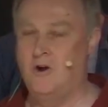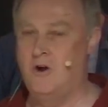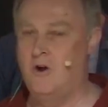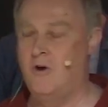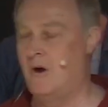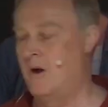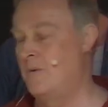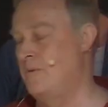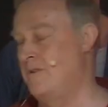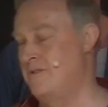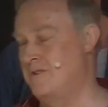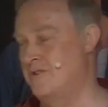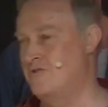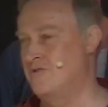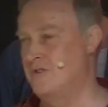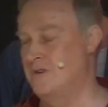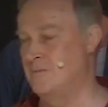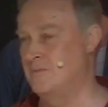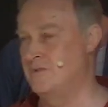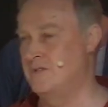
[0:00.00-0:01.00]
or are we the
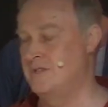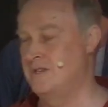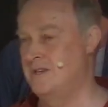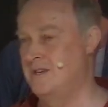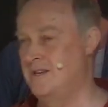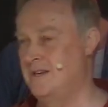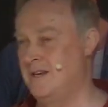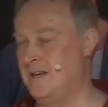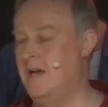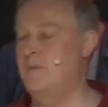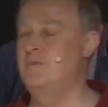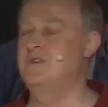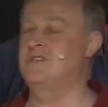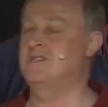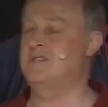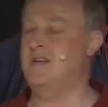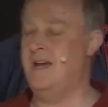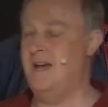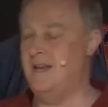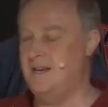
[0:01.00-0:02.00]
troops? Can we
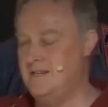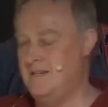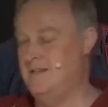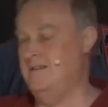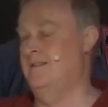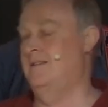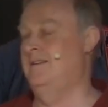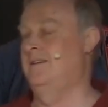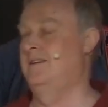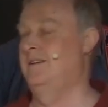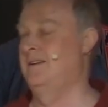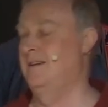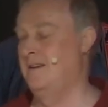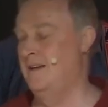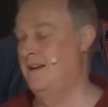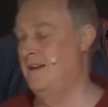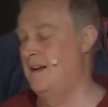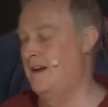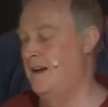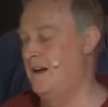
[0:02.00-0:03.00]
stand?
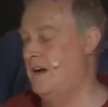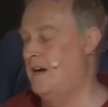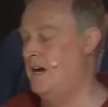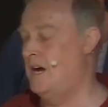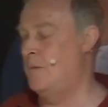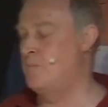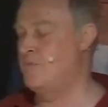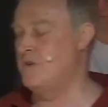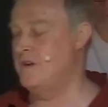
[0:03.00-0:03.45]
I'll